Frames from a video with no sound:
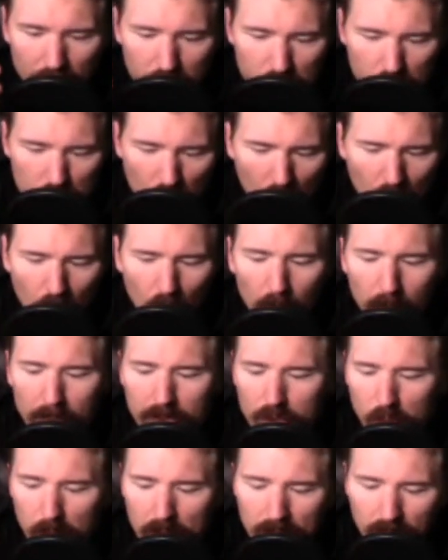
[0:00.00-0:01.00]
juggle
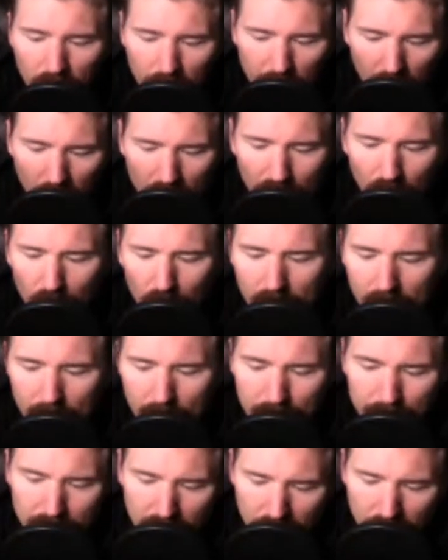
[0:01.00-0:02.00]
between
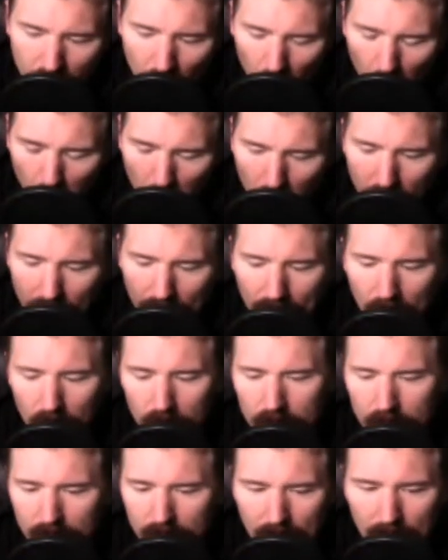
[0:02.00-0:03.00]
recovery, the
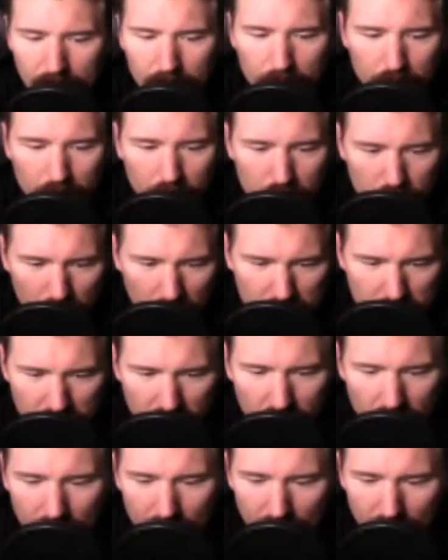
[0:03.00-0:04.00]
workout, and the
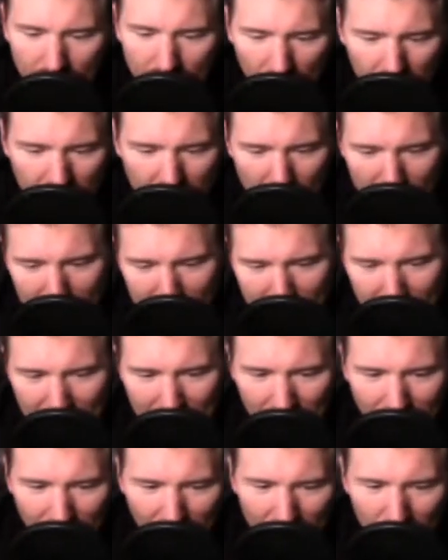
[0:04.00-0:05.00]
nutrition. And
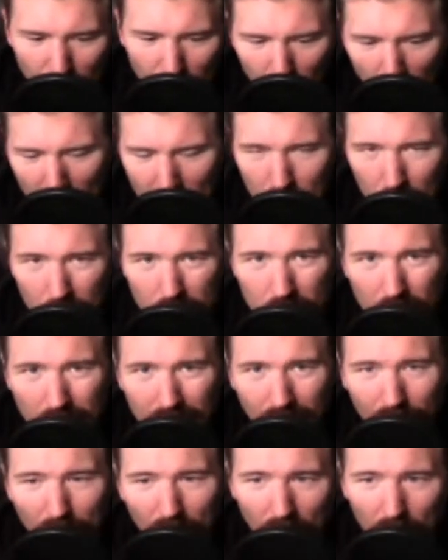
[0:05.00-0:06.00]
getting that right. When you
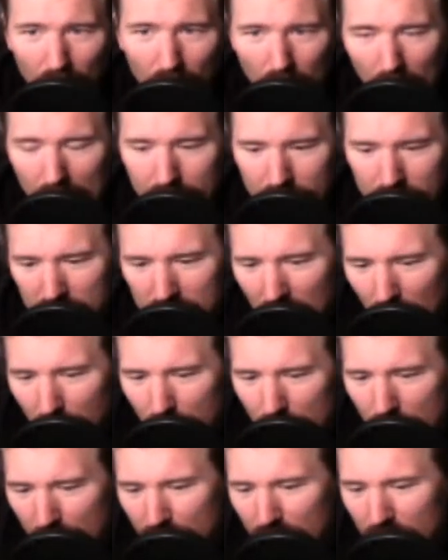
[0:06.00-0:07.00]
get that right, there's
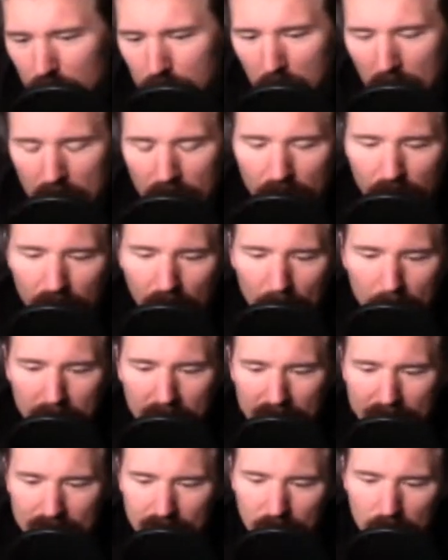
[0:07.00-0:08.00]
nothing that feels better than that
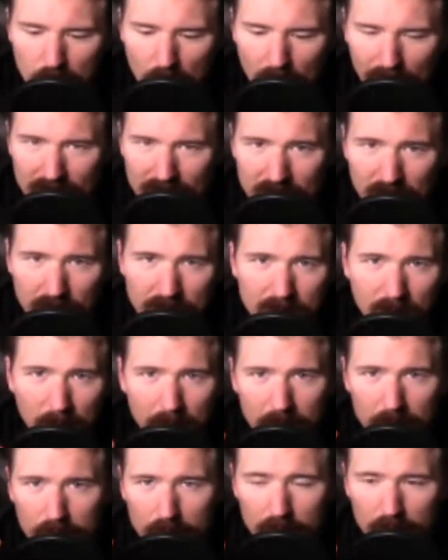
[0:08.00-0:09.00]
because then you have a
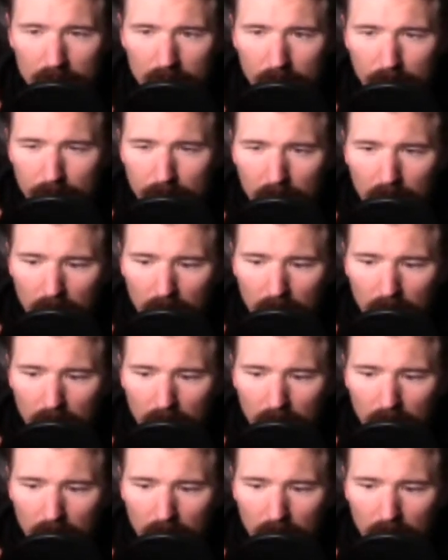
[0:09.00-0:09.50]
system that you can